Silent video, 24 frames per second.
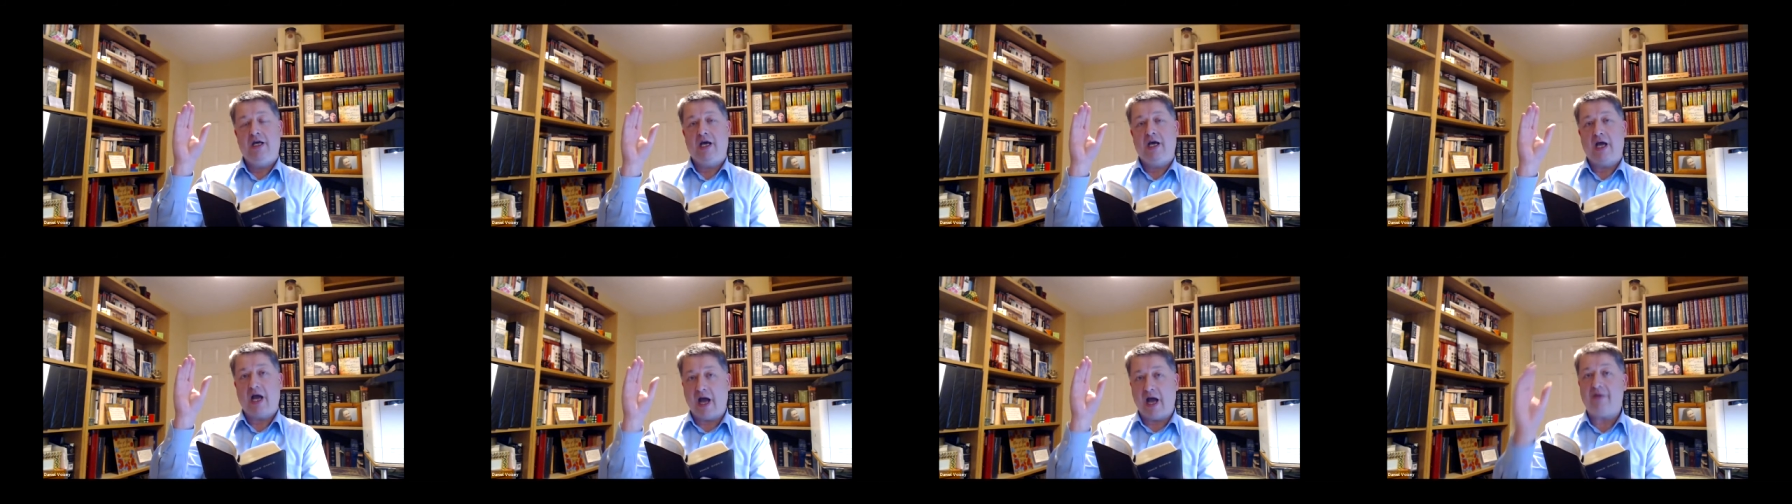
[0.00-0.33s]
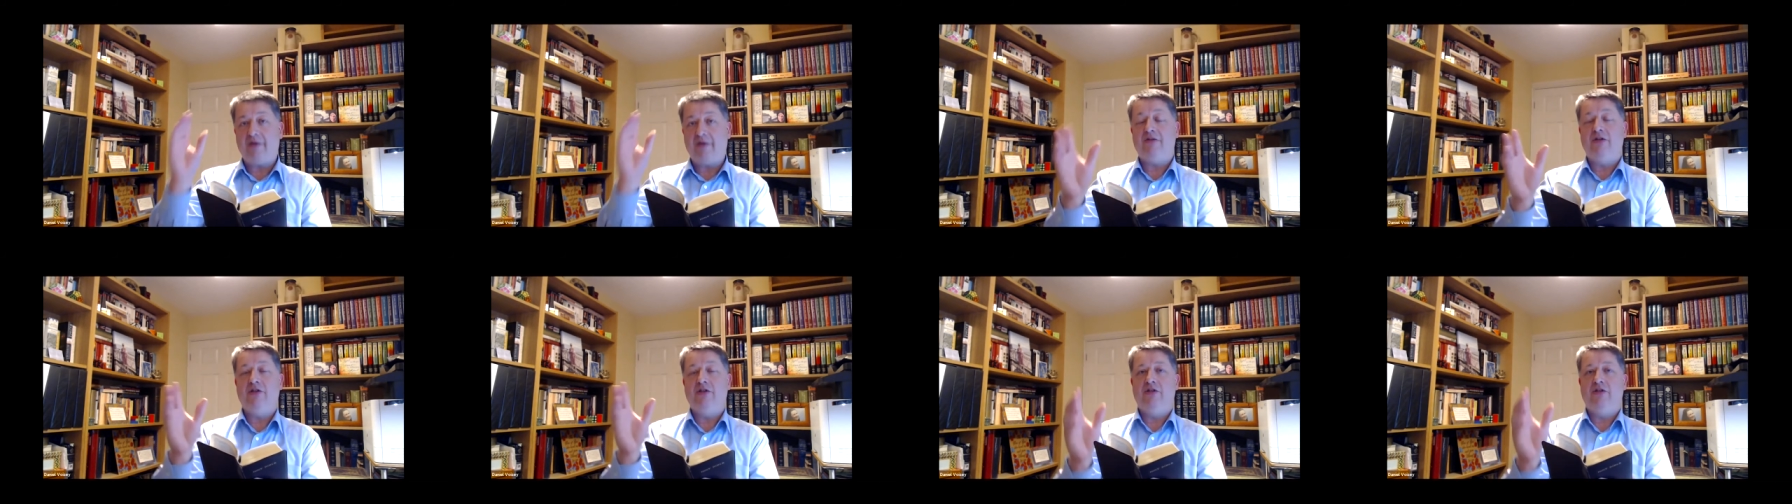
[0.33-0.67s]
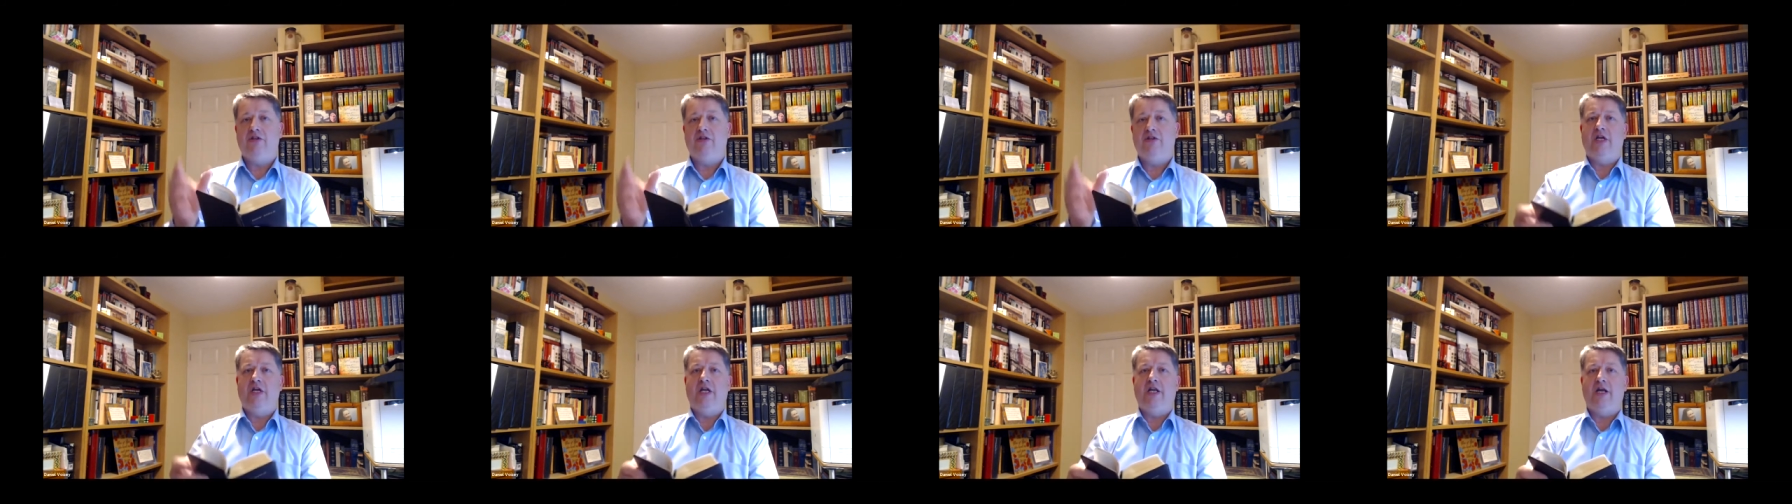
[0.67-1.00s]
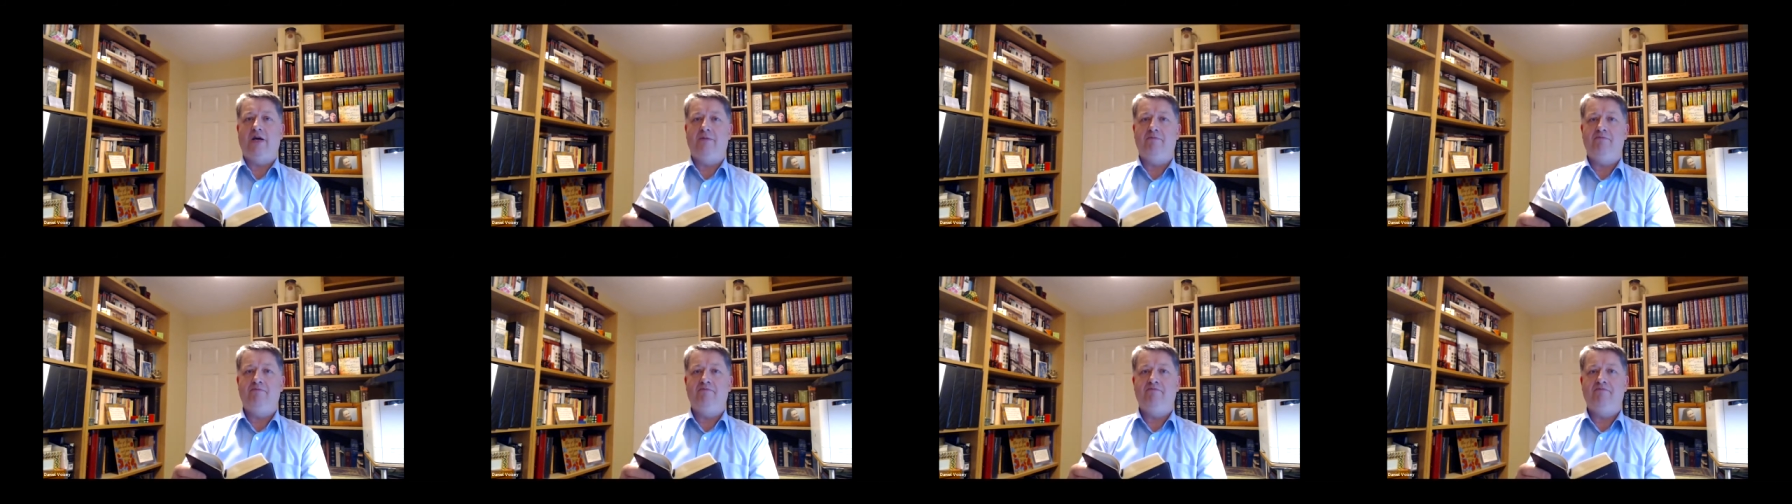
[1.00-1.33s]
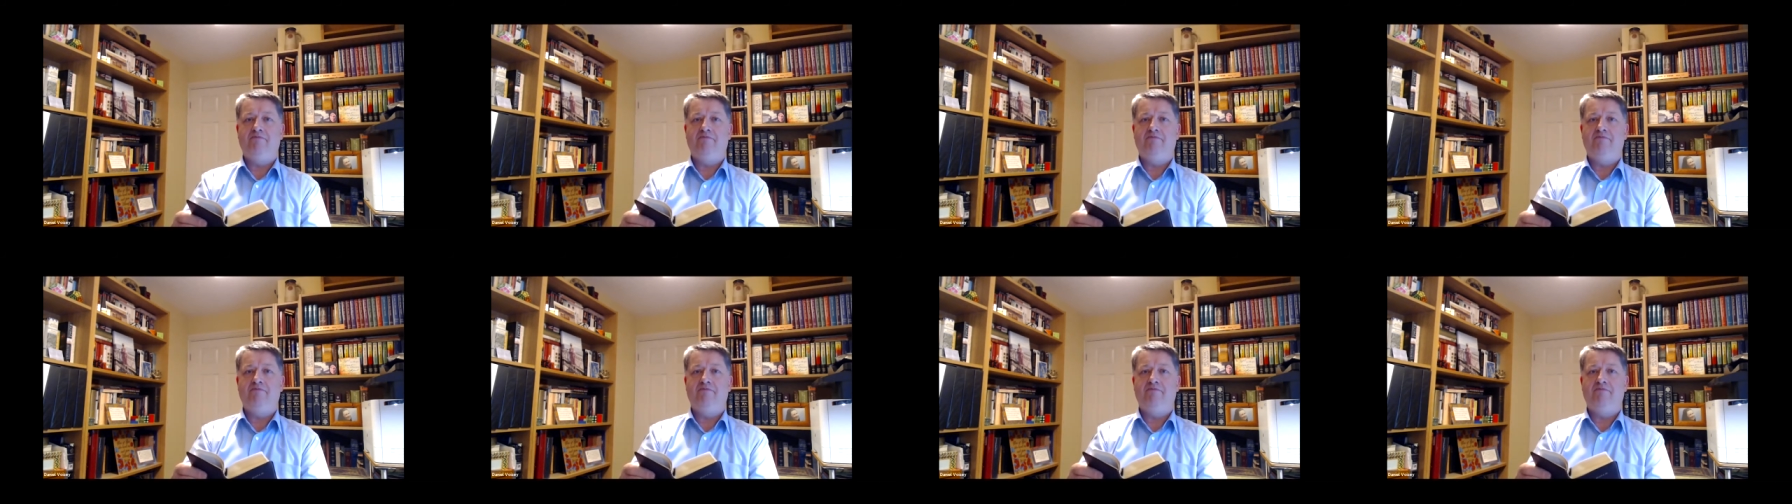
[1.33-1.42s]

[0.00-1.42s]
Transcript: haven't seen him,